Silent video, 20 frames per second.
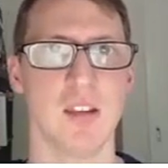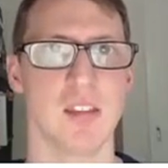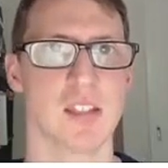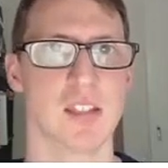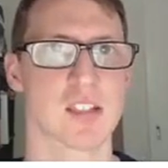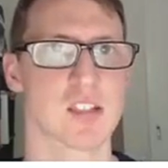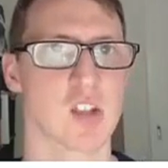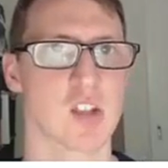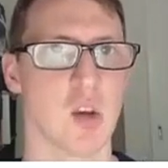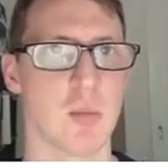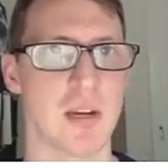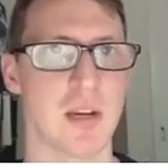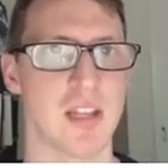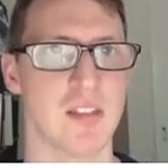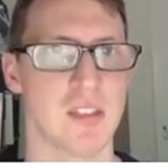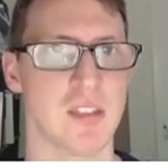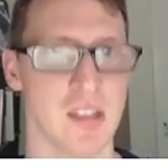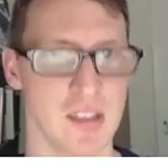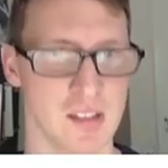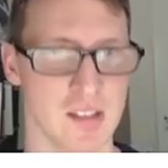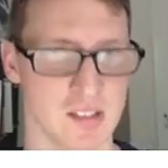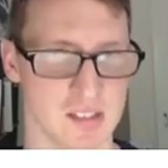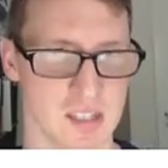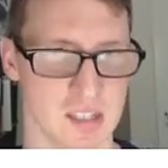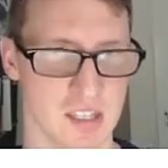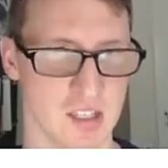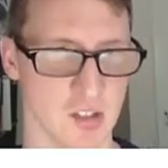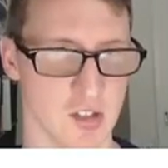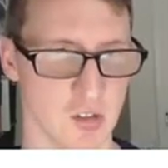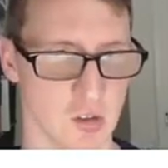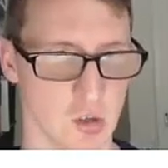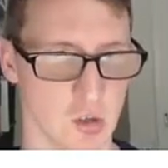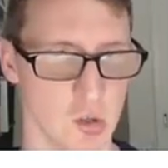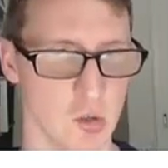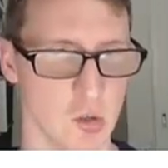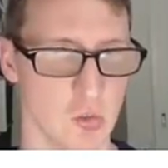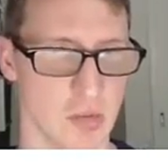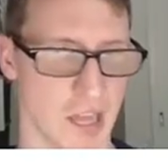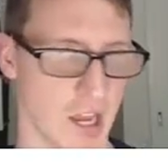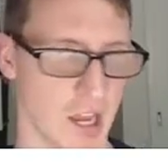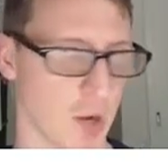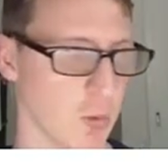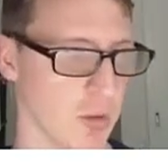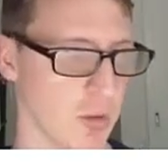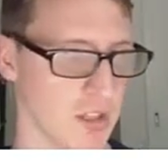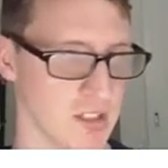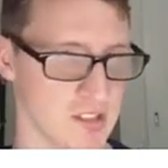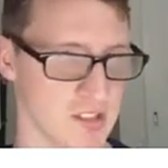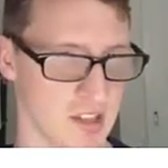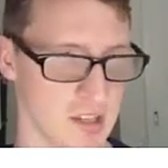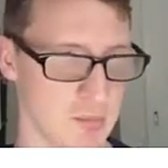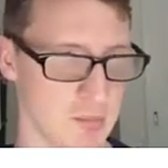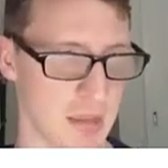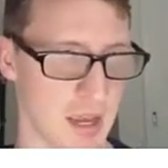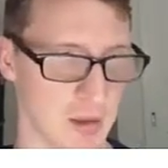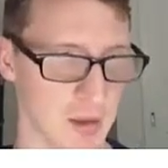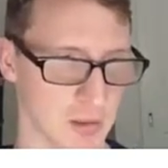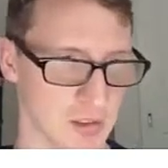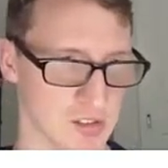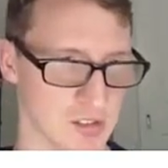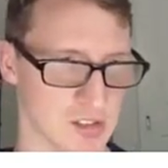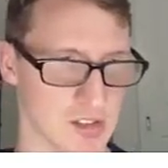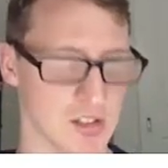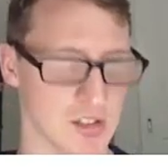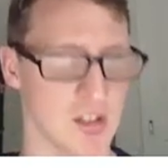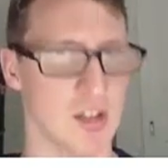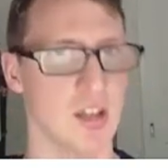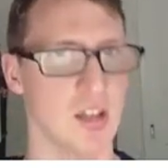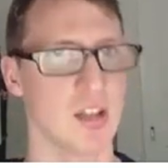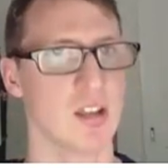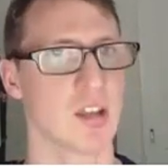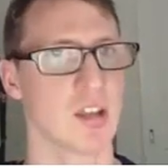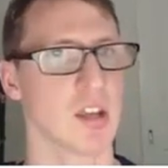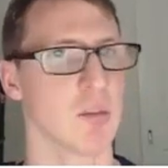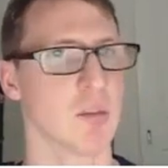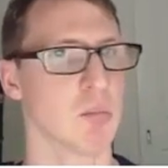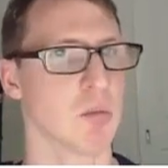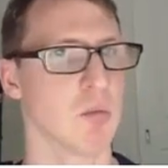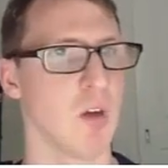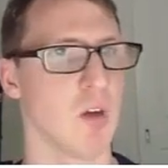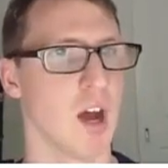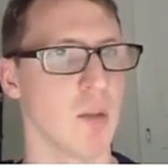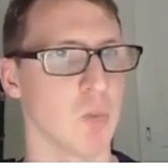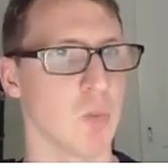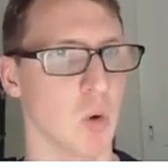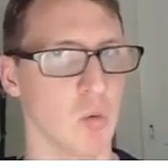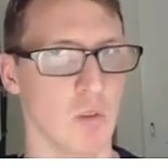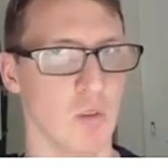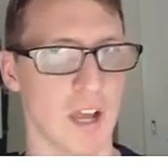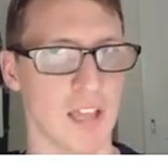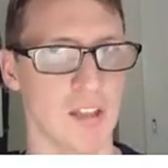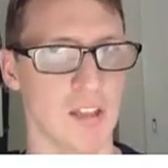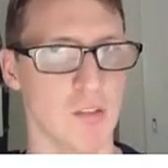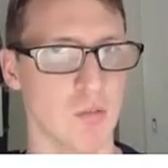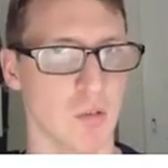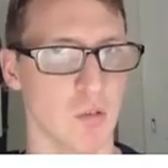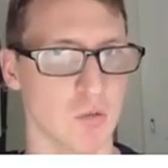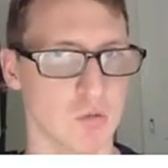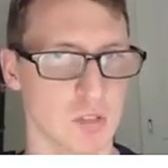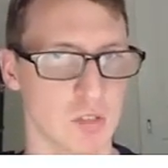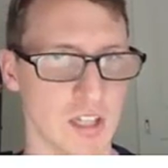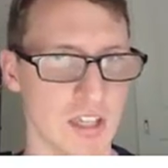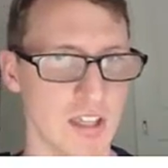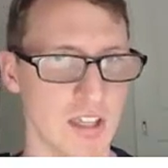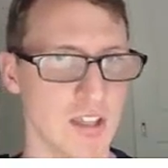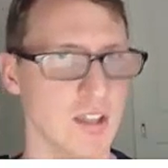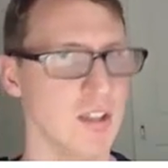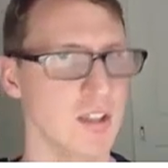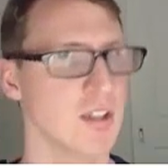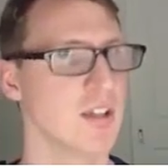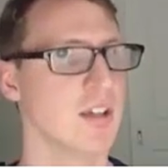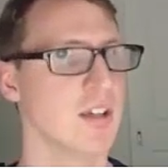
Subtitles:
There's so many things he can do now with his email list. He can provide more value for free.